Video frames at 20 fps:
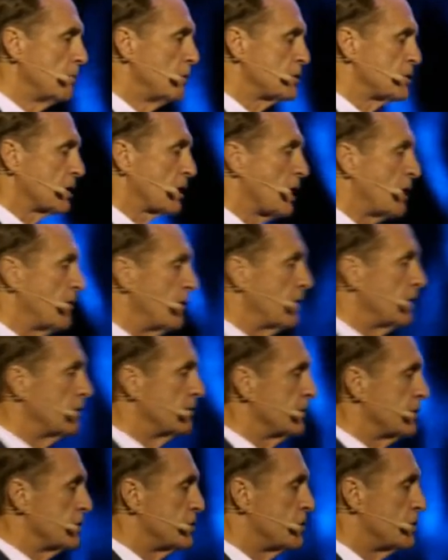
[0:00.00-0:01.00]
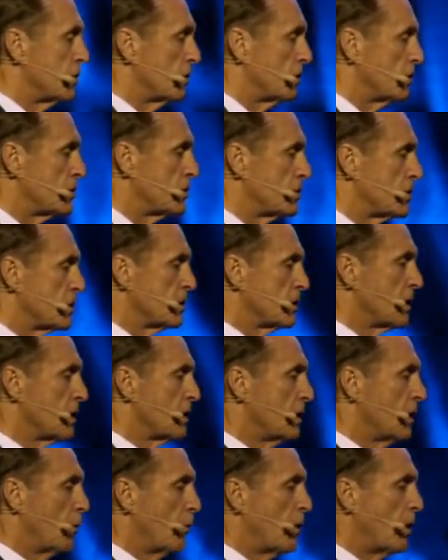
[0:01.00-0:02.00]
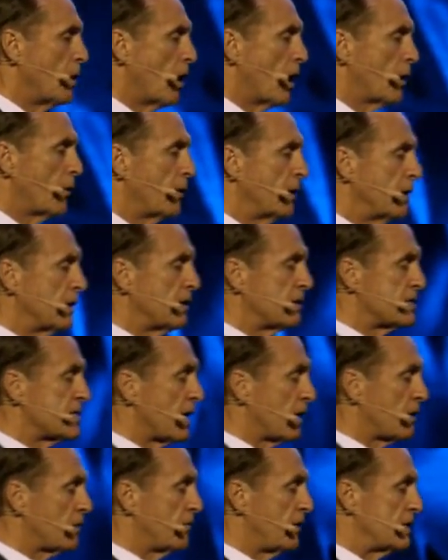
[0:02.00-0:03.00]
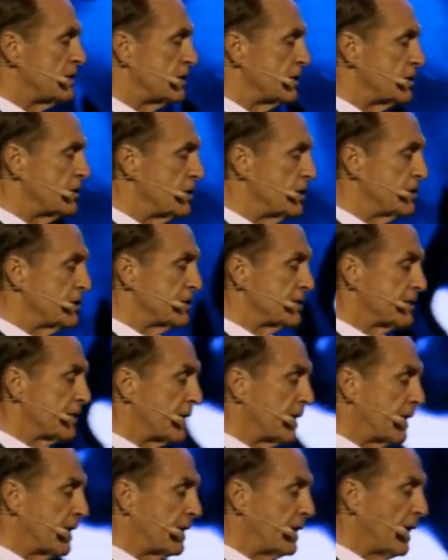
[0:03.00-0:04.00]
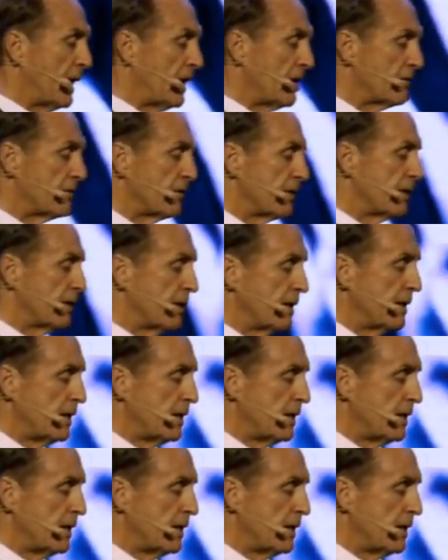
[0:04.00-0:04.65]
Puts a covering over this church. We're honoring the sacrifice that Jesus gave.